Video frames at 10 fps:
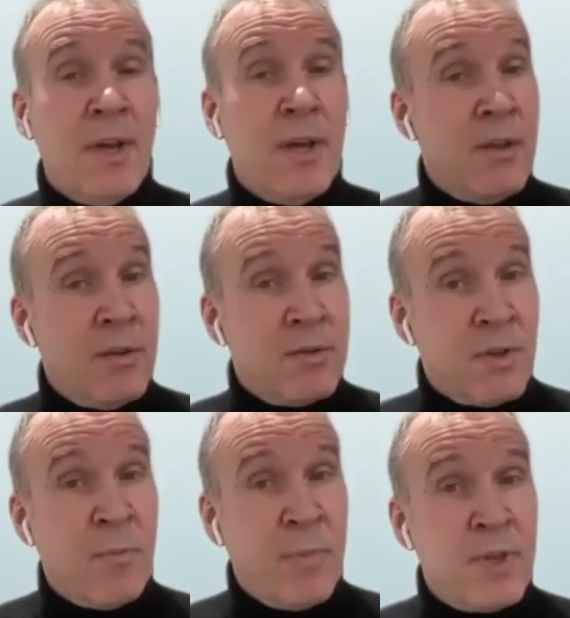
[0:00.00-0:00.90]
and
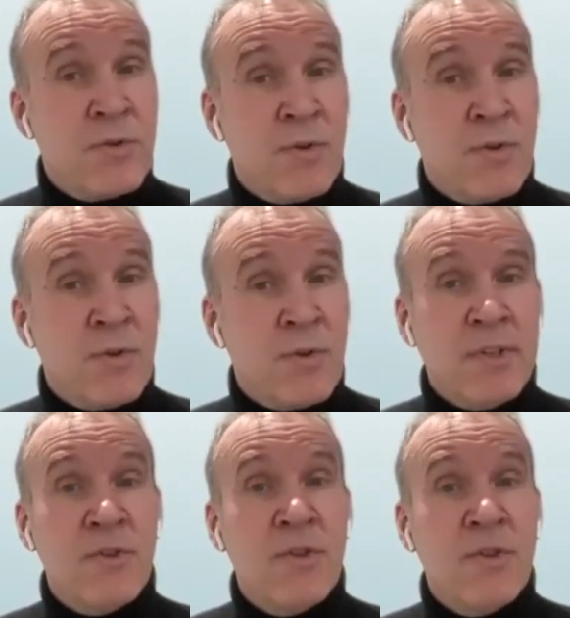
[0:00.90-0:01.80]
some patient
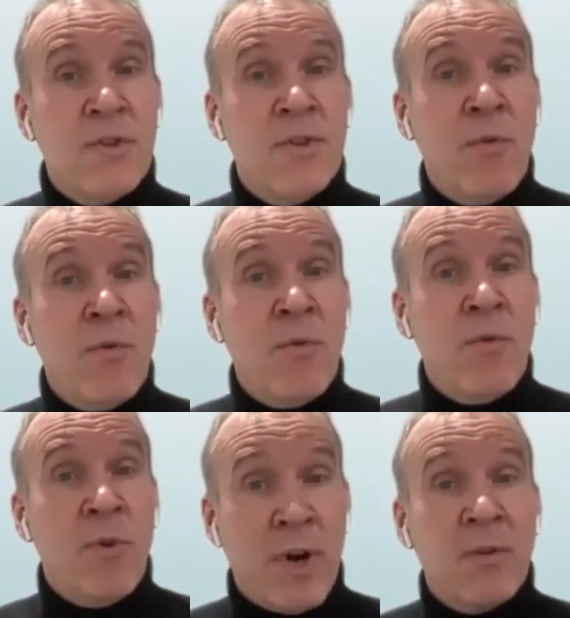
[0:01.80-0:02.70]
organizations, they
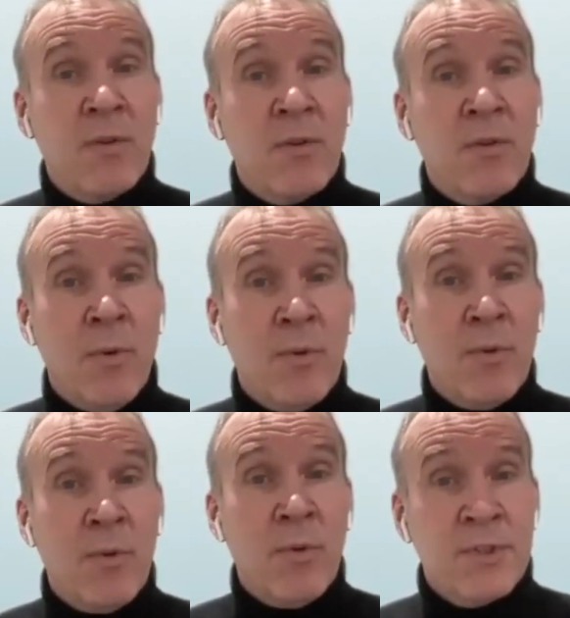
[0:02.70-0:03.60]
were part of
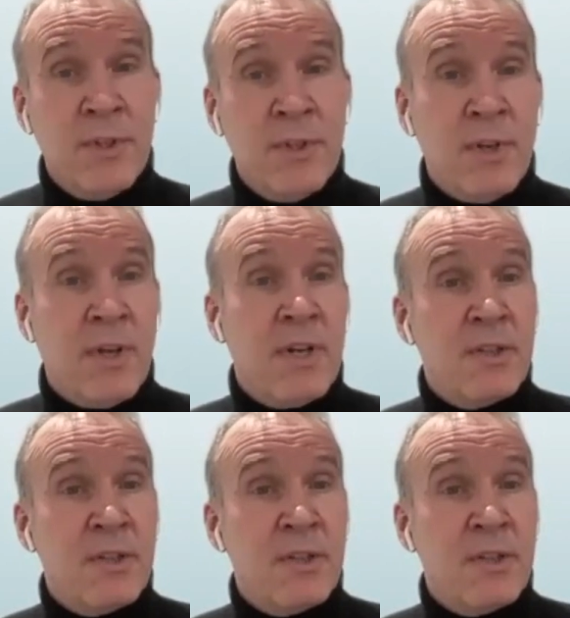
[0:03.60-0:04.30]
the authors.